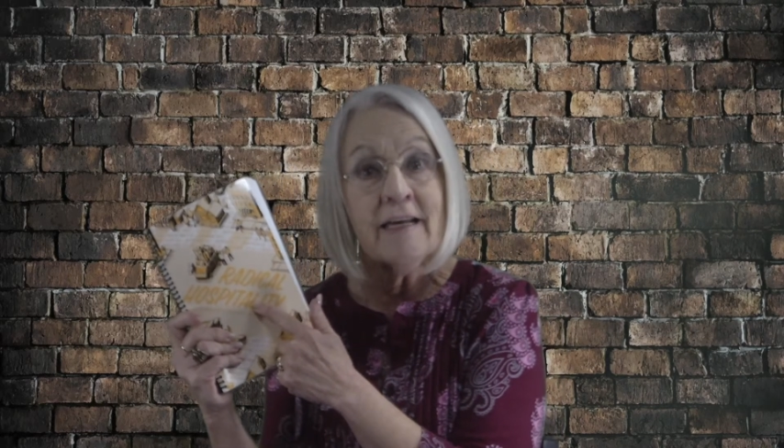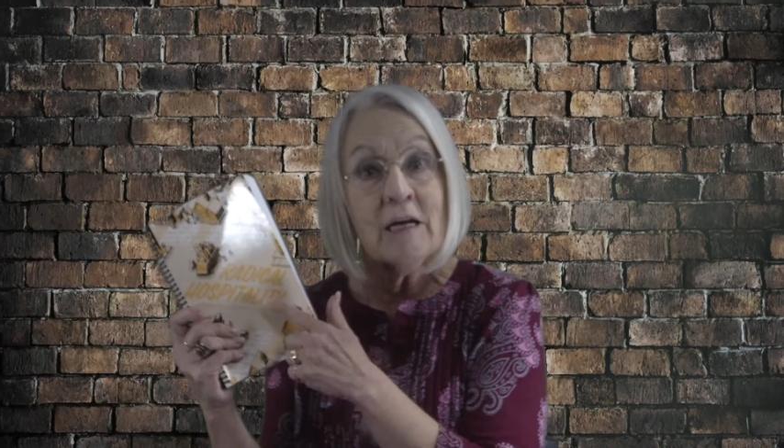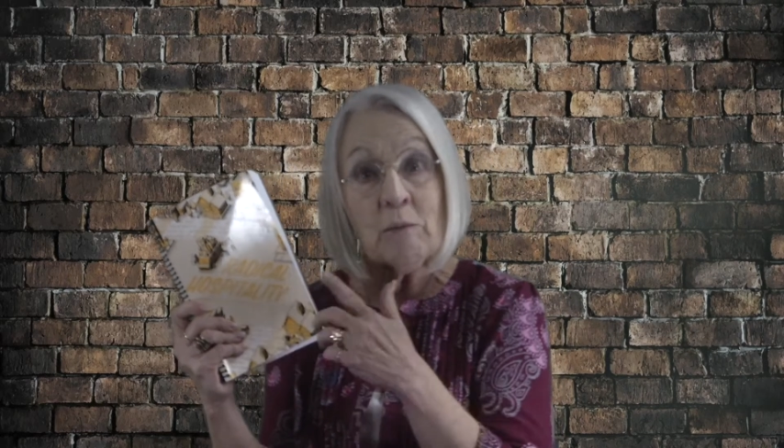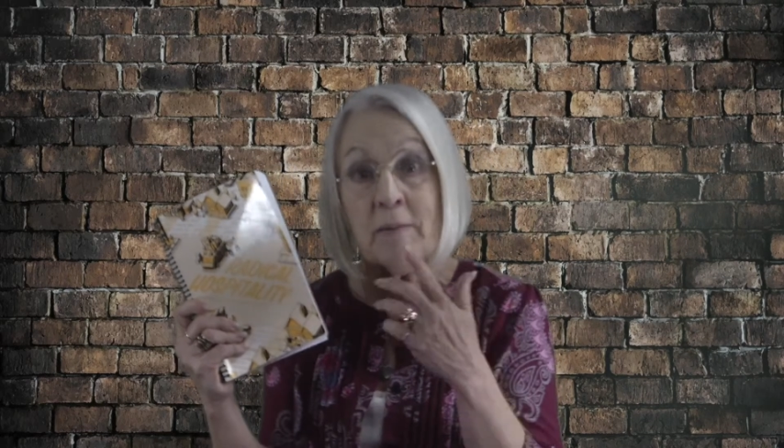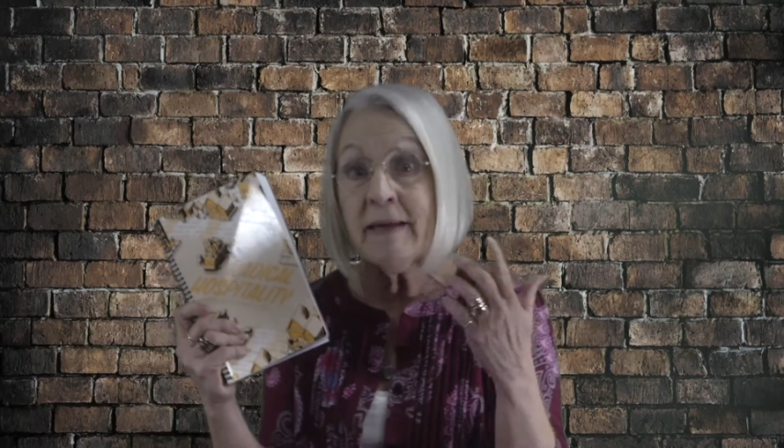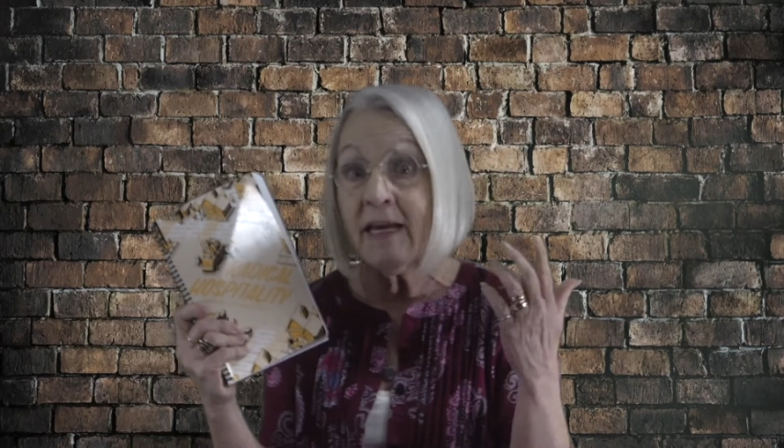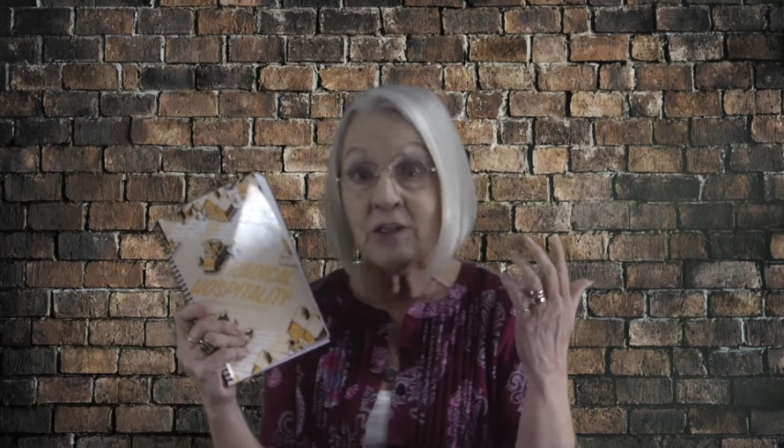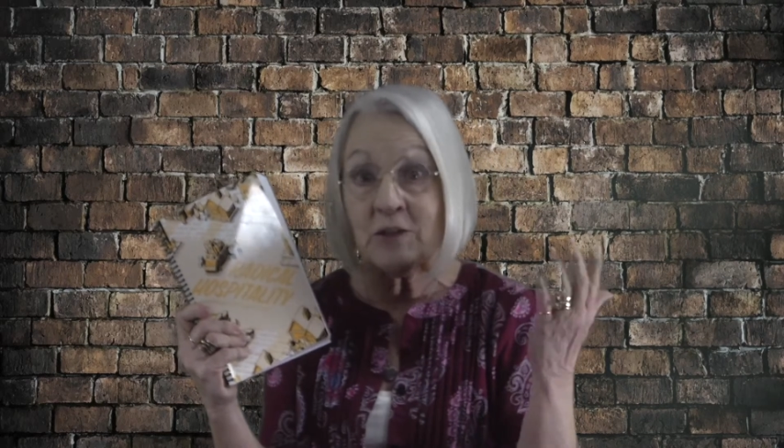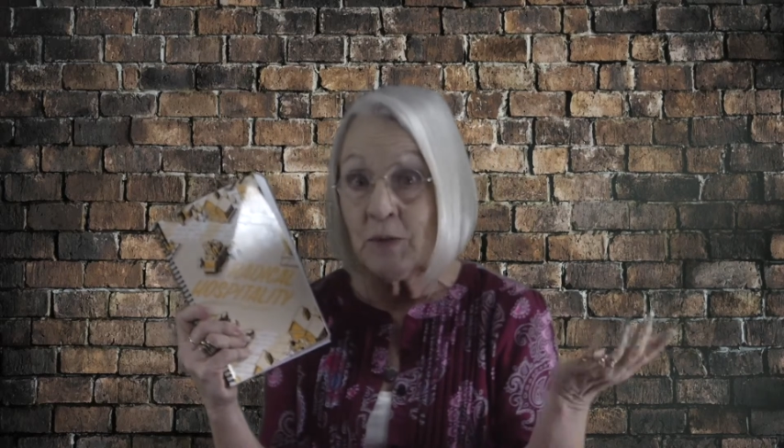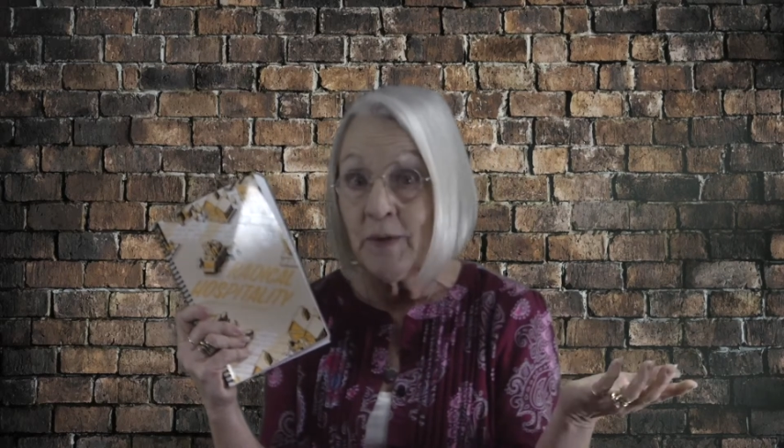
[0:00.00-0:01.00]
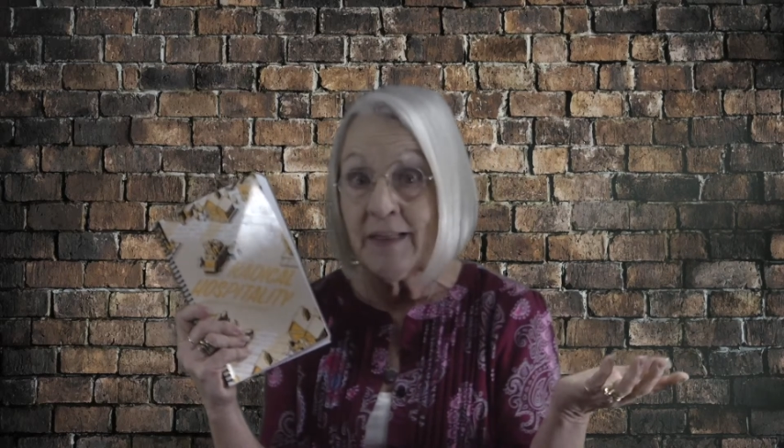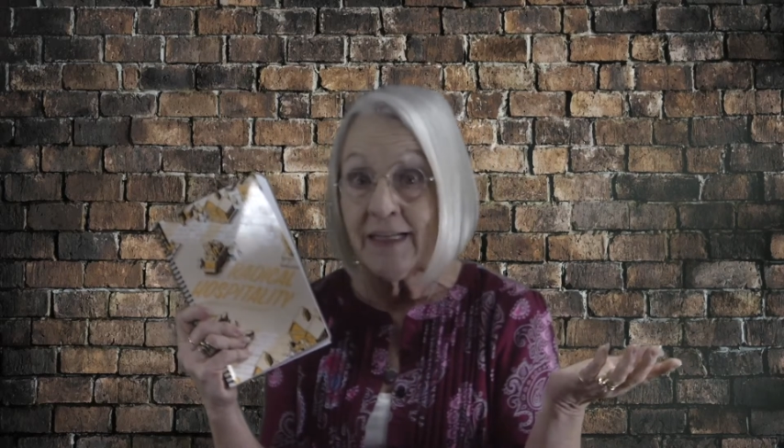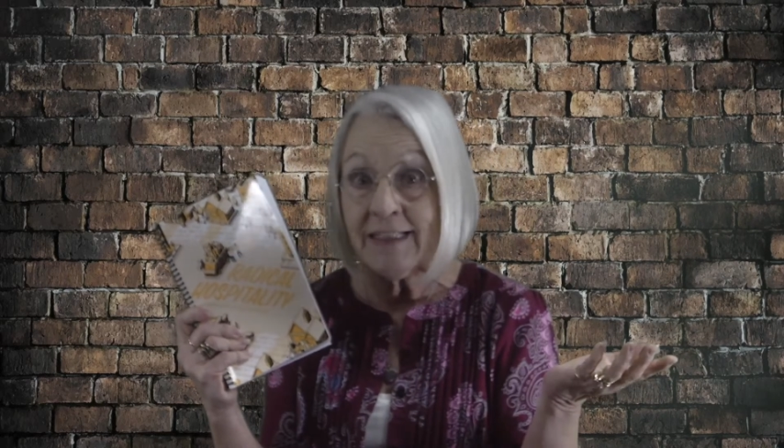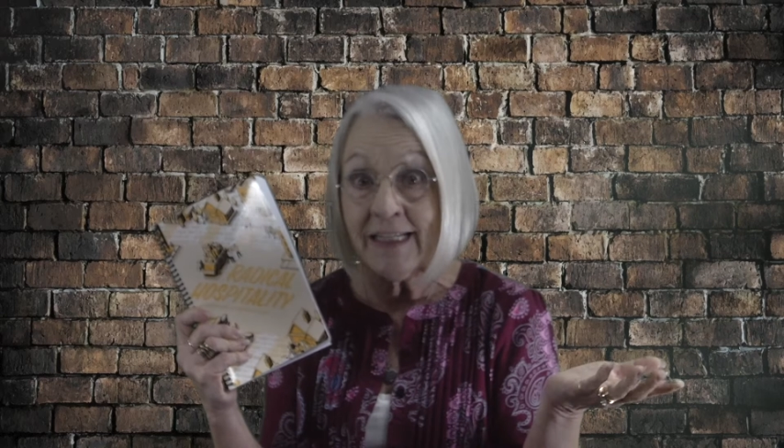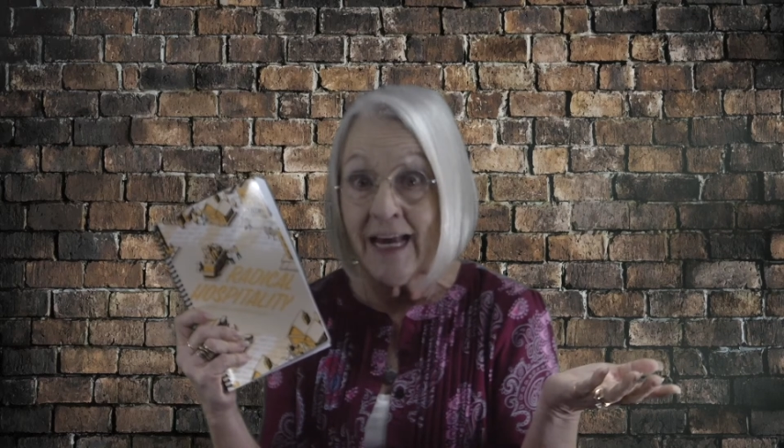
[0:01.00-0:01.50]
And we began doing
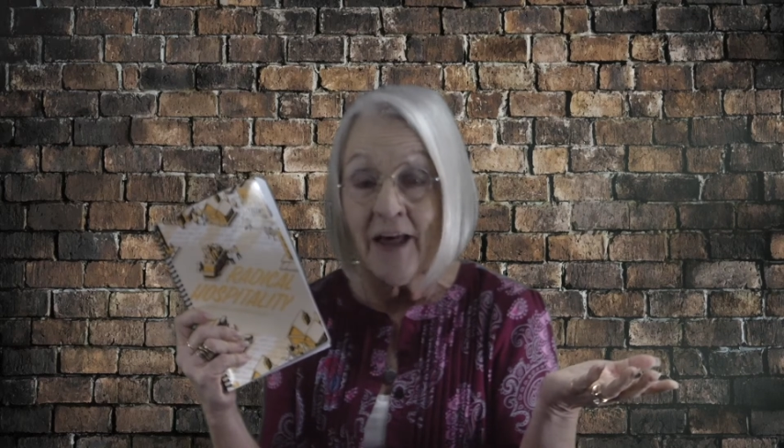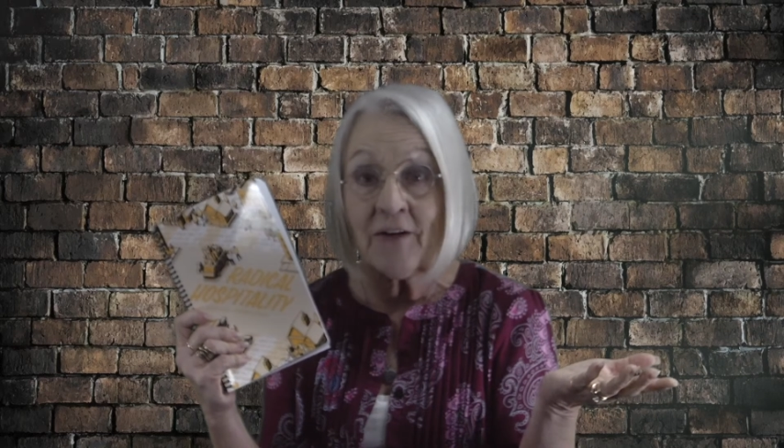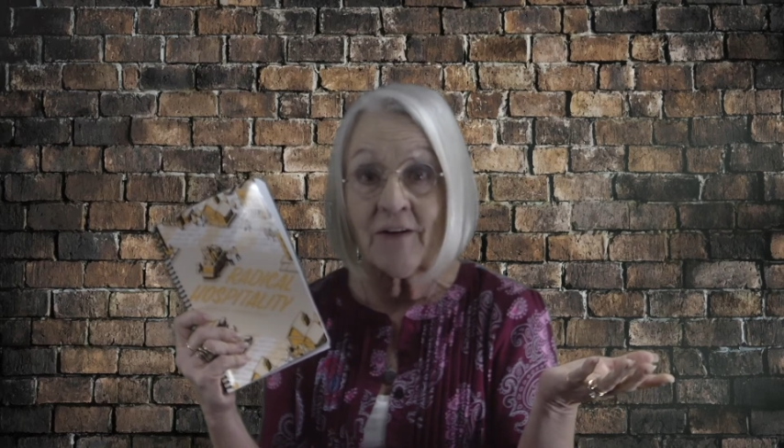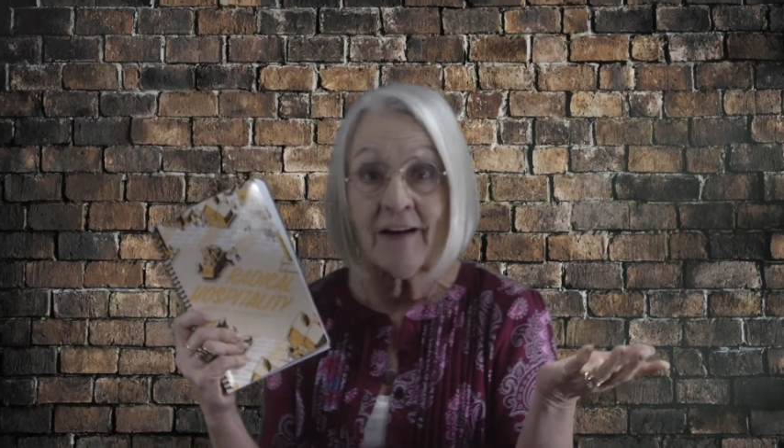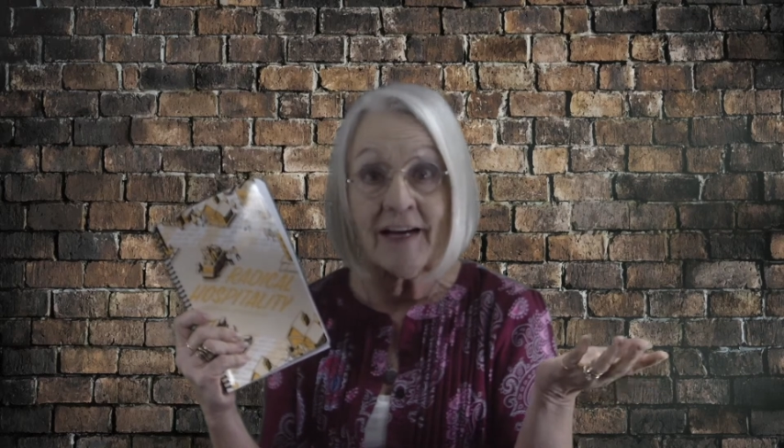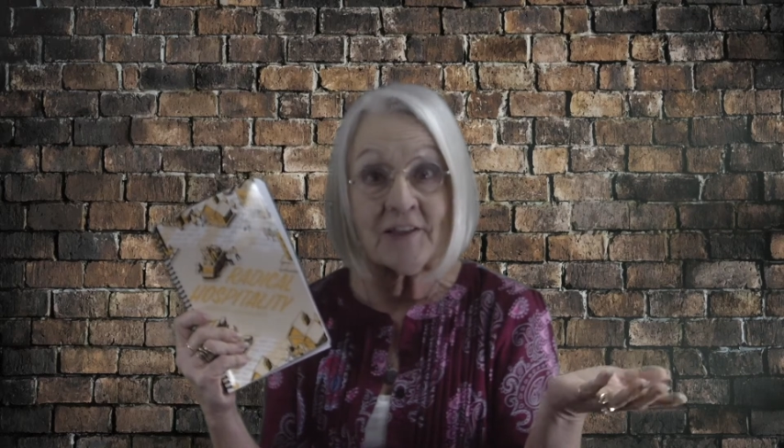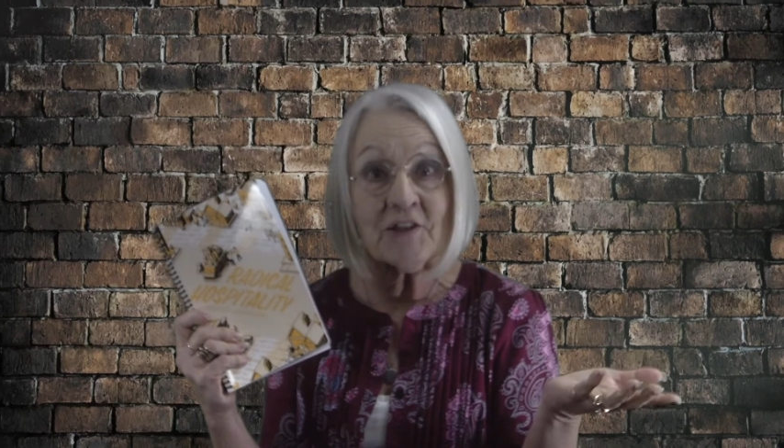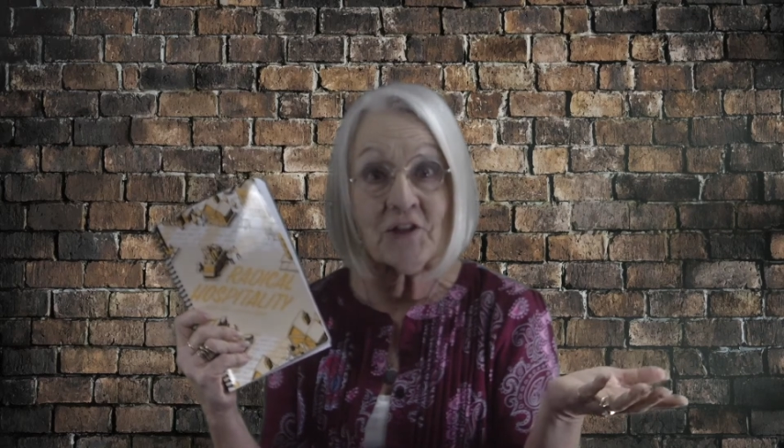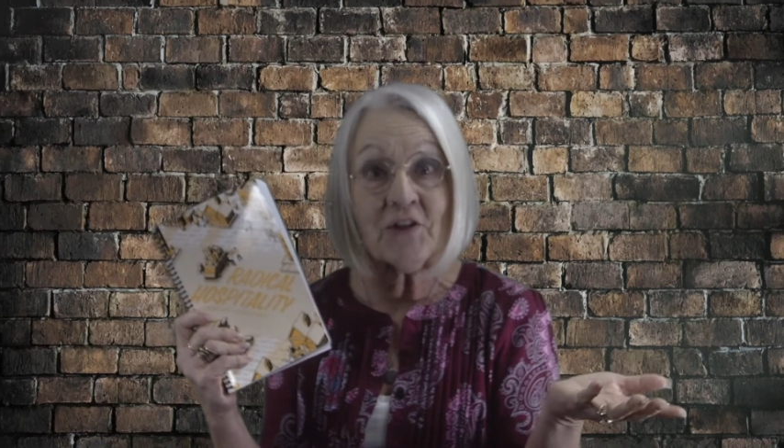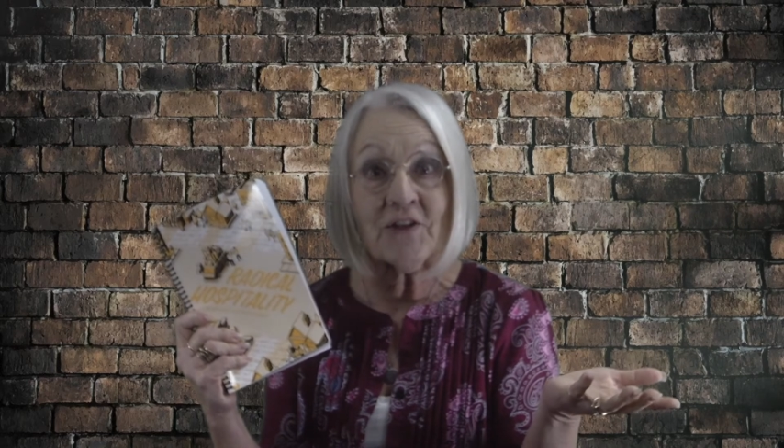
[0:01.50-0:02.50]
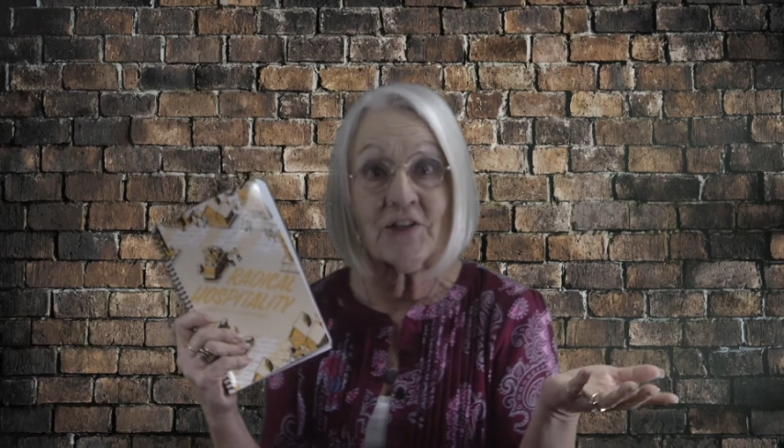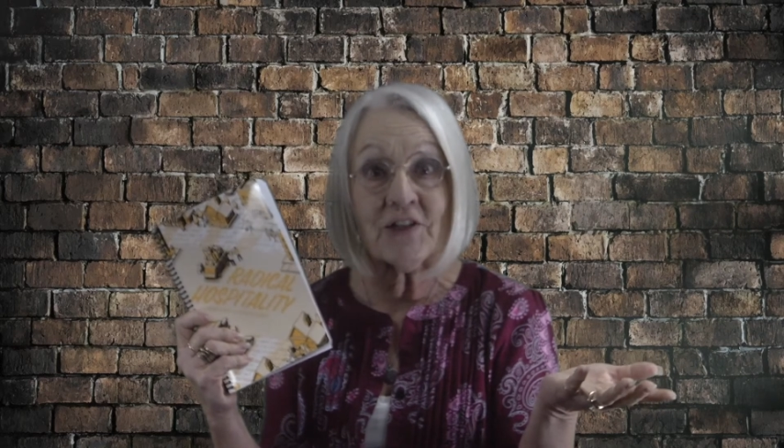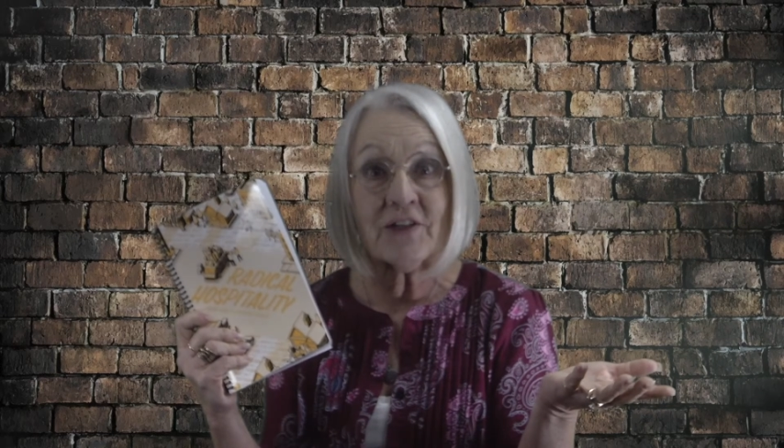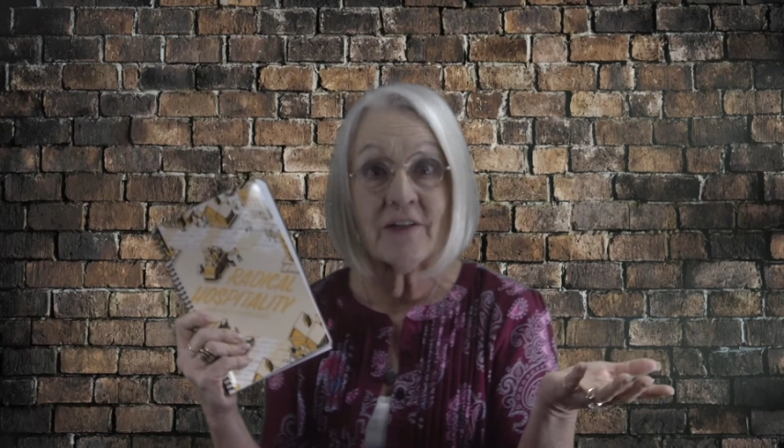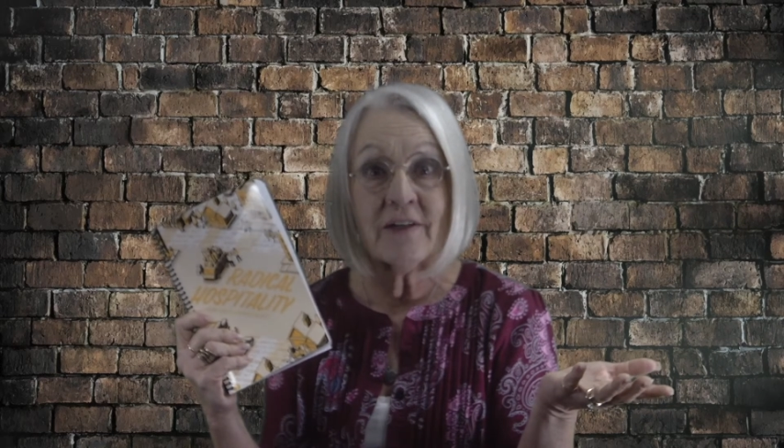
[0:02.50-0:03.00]
that together as a church.